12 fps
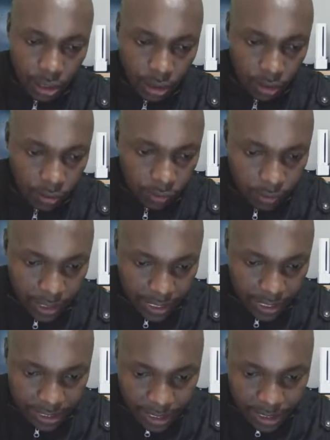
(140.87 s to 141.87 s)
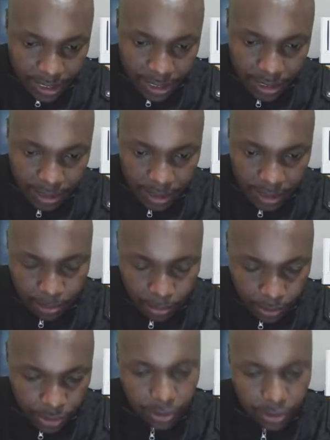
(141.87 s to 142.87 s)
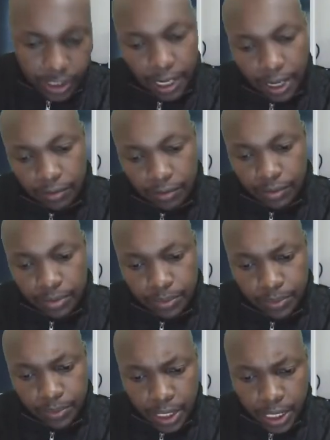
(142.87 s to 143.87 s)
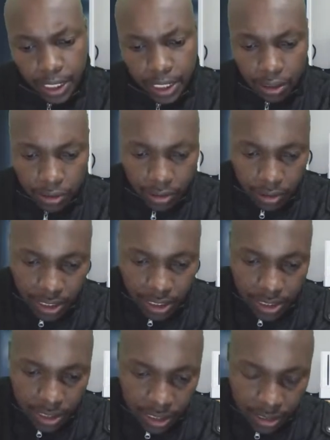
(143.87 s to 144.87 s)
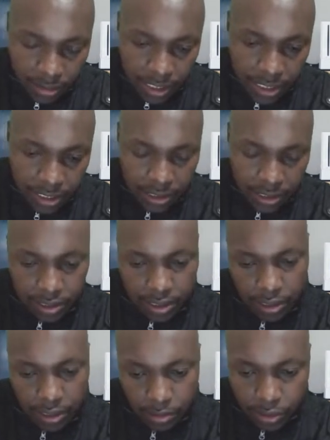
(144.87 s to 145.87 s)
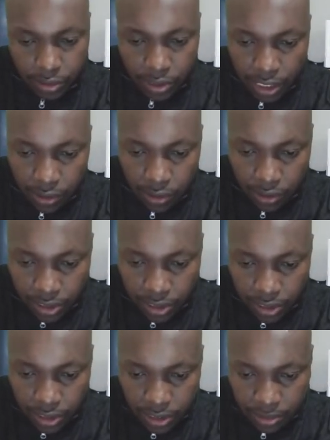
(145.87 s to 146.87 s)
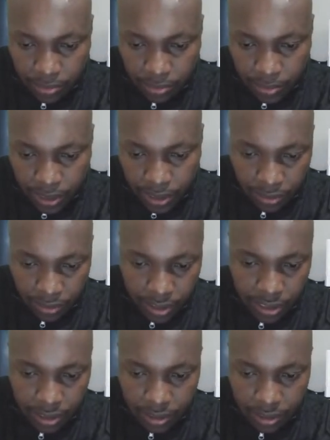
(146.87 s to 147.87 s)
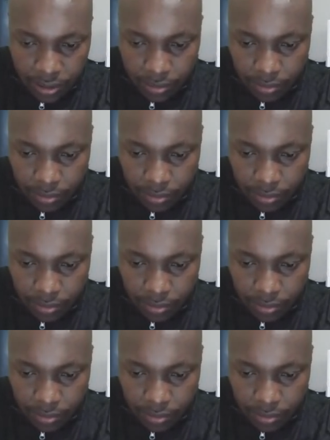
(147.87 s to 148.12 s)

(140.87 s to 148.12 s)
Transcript: of the tangent at this point on the curve. Now this gradient, because now this represents a gradient,